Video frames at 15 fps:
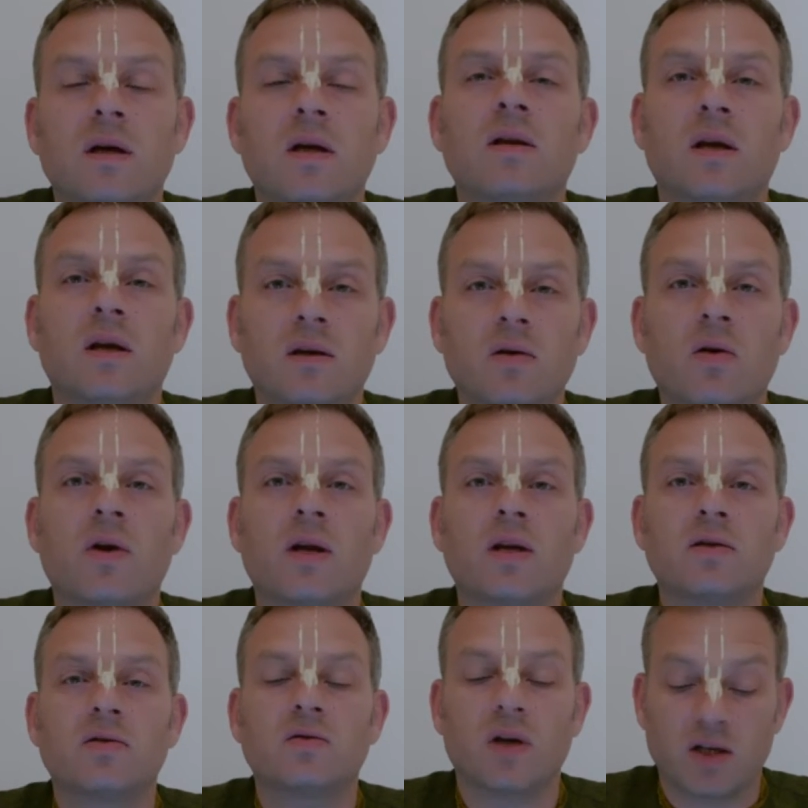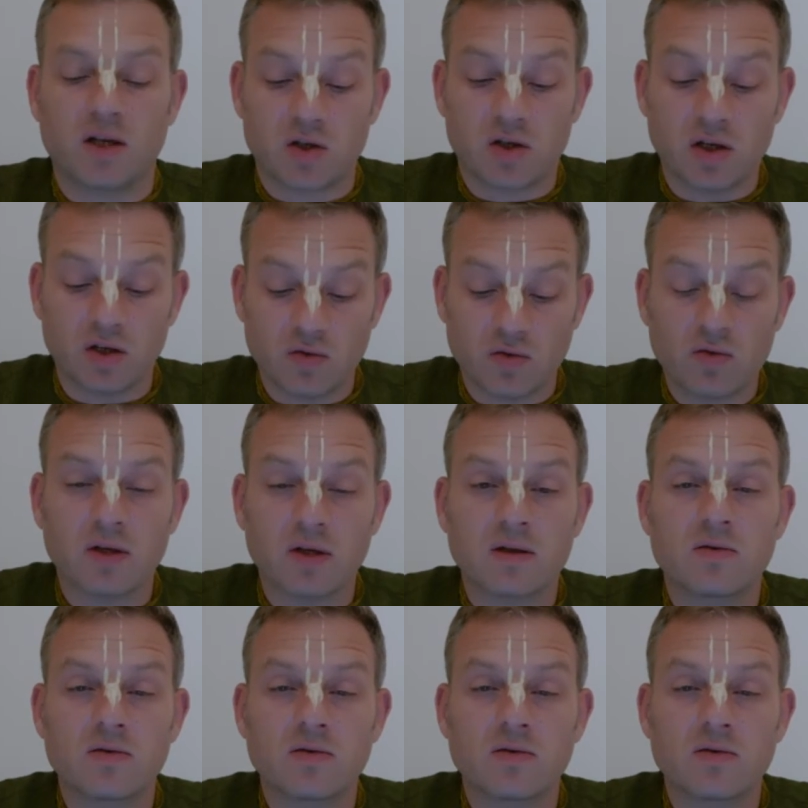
then you are ready to actually do this.